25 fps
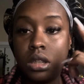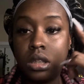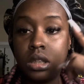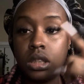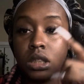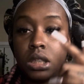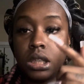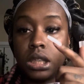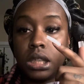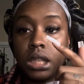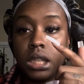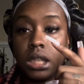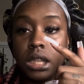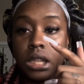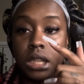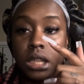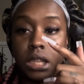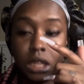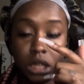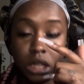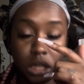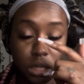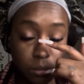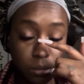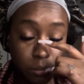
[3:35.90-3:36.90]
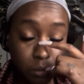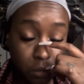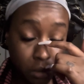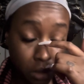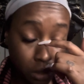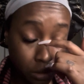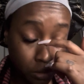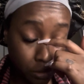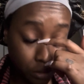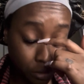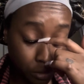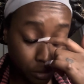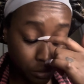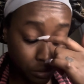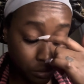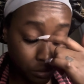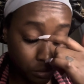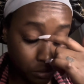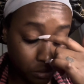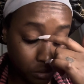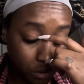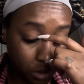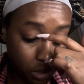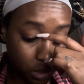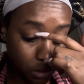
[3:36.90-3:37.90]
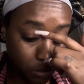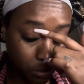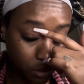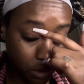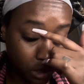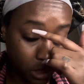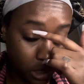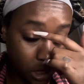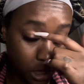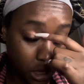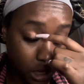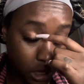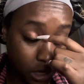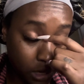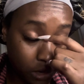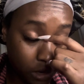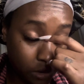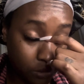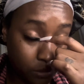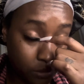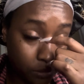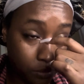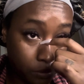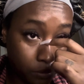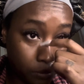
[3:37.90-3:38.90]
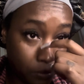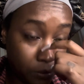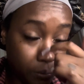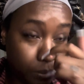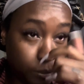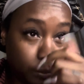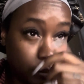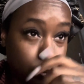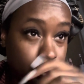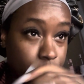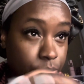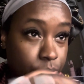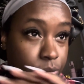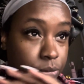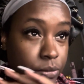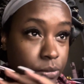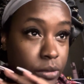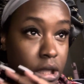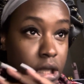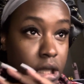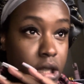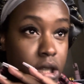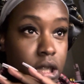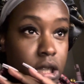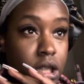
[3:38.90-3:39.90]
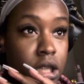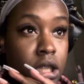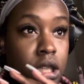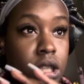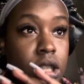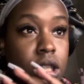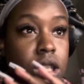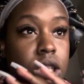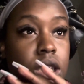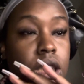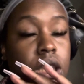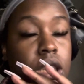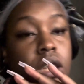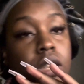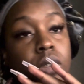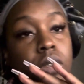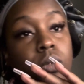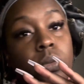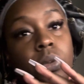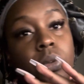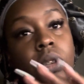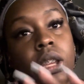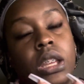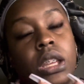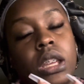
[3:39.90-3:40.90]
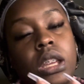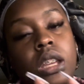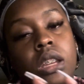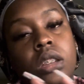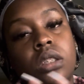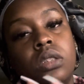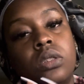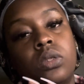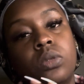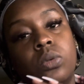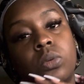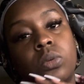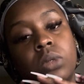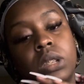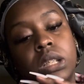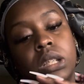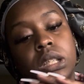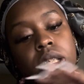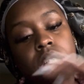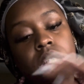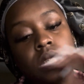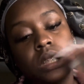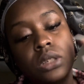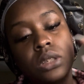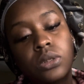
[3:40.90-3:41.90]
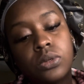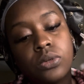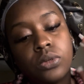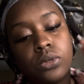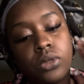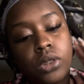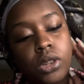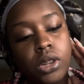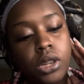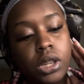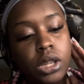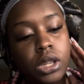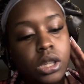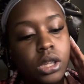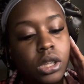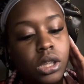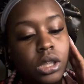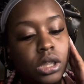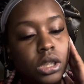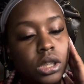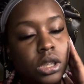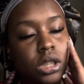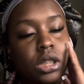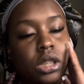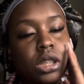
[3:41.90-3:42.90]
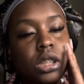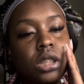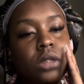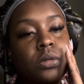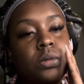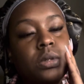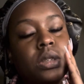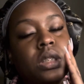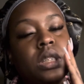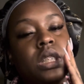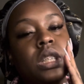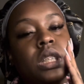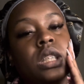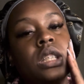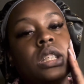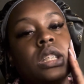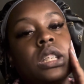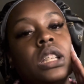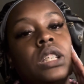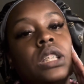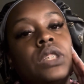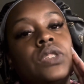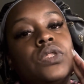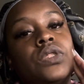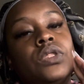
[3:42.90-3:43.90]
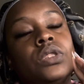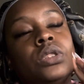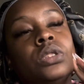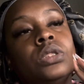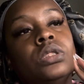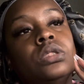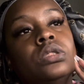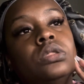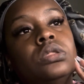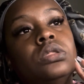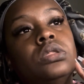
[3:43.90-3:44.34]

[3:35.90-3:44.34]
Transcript: T tomorrow is Monday. This weekend was very good. It was successful.